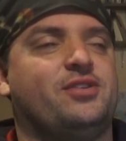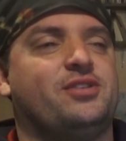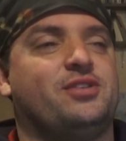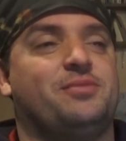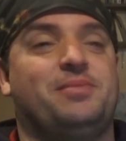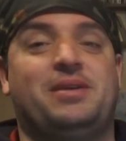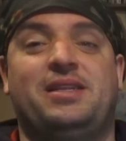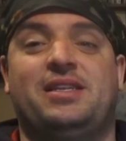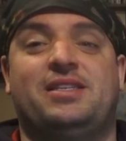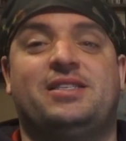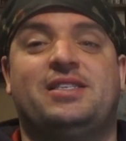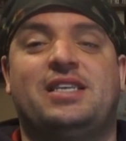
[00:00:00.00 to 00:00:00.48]
I
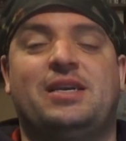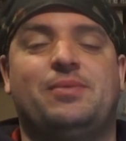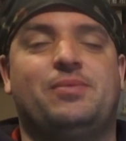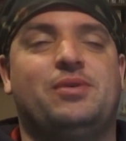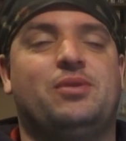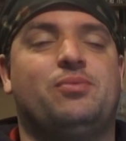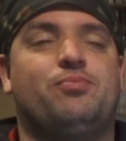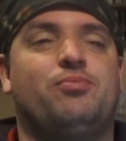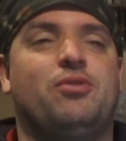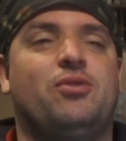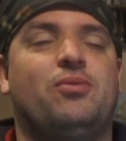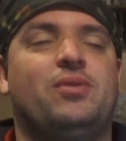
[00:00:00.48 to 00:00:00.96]
mean, it's the same
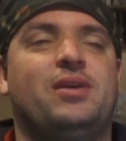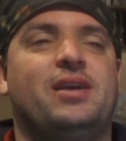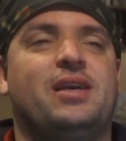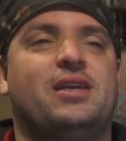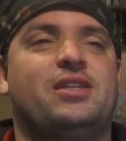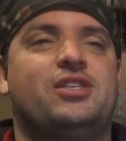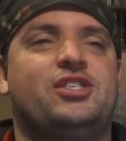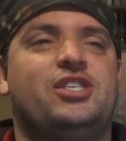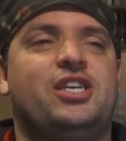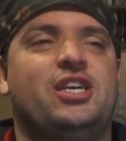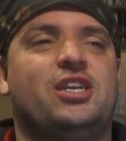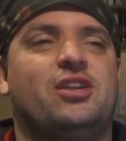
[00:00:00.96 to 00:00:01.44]
with Broly and
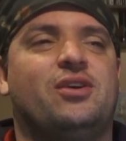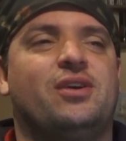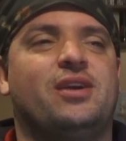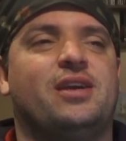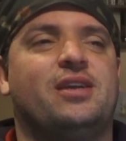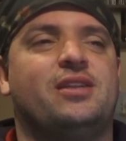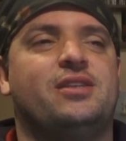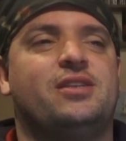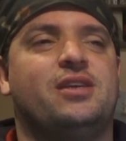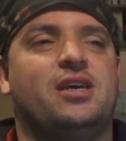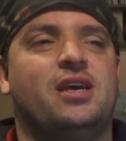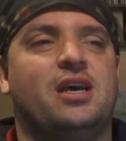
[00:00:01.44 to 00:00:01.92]
Chilai
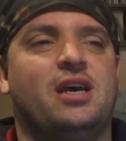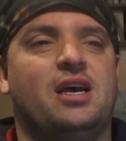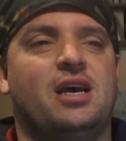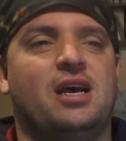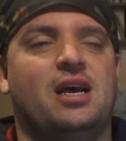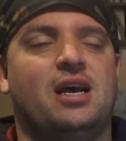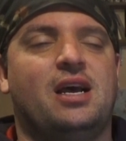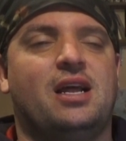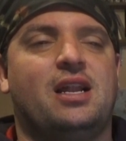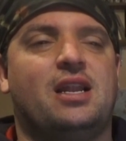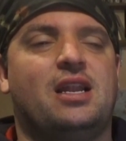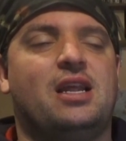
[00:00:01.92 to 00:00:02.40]
and
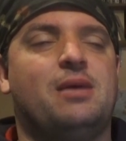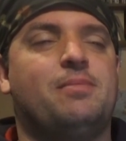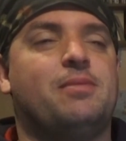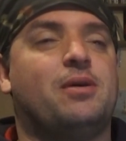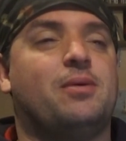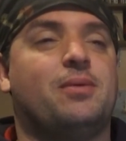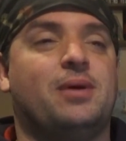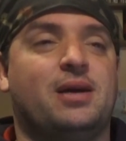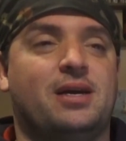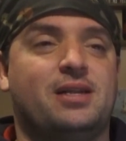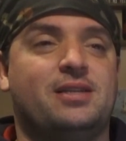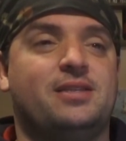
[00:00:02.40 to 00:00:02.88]

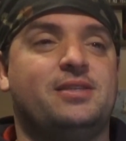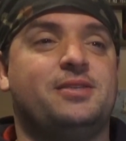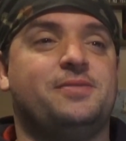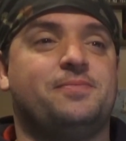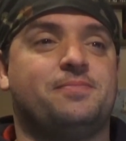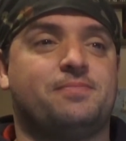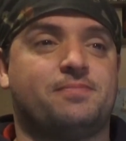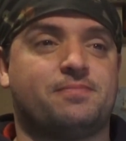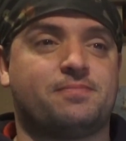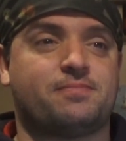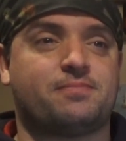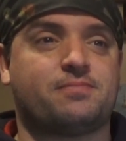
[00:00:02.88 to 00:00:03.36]
Lamo and
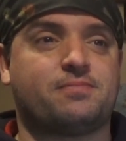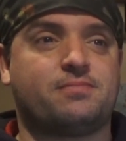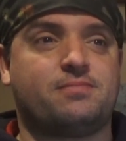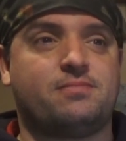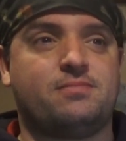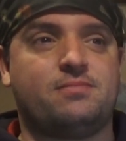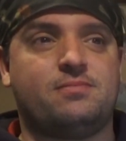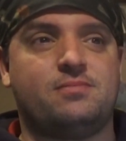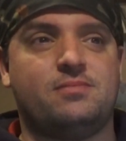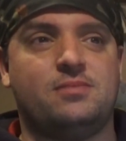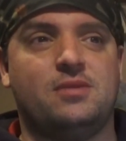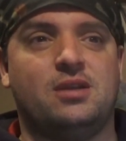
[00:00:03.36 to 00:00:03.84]

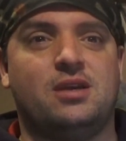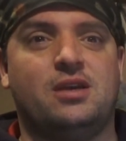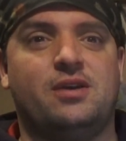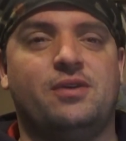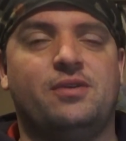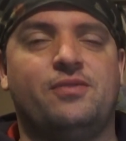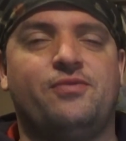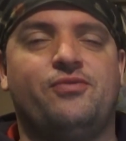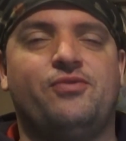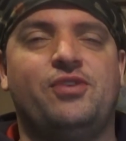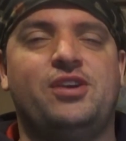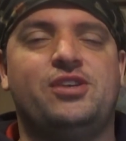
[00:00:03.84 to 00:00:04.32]

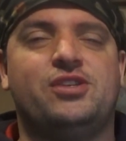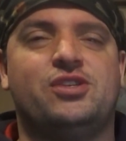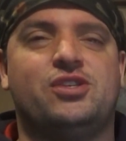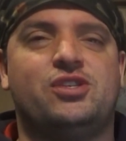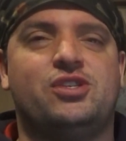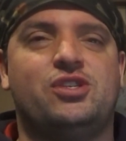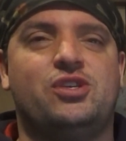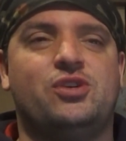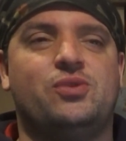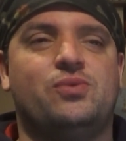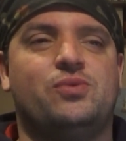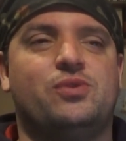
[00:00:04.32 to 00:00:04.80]
Frieza's
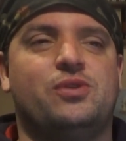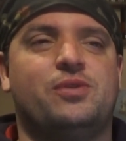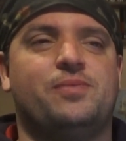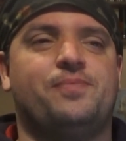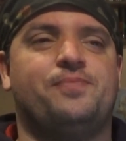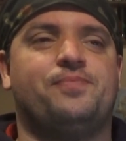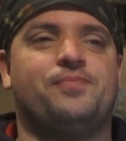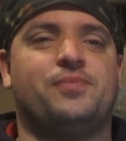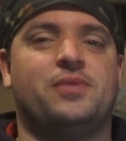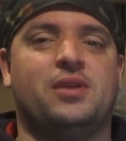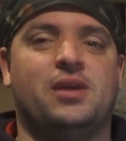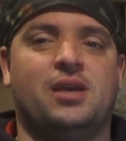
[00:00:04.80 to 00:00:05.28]
new
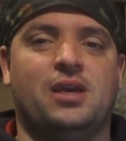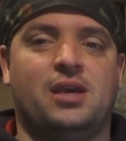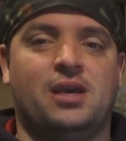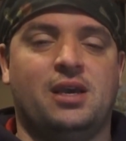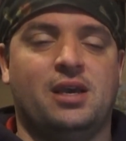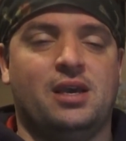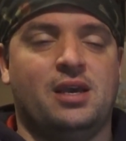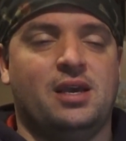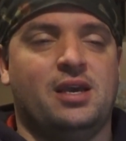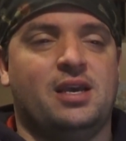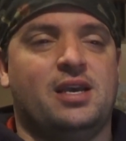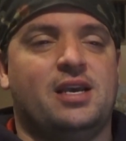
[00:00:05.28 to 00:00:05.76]

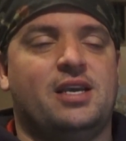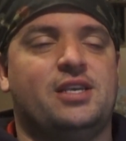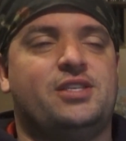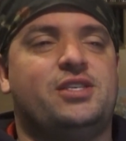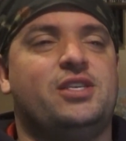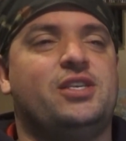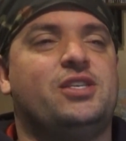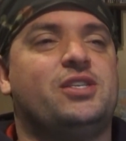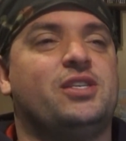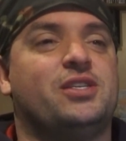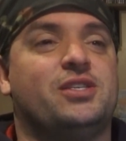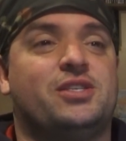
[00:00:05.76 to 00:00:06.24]

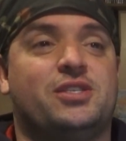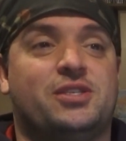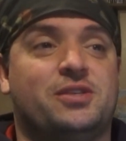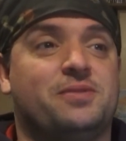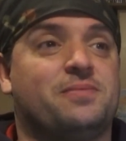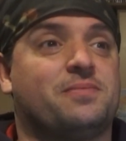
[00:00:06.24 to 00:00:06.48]
assistants.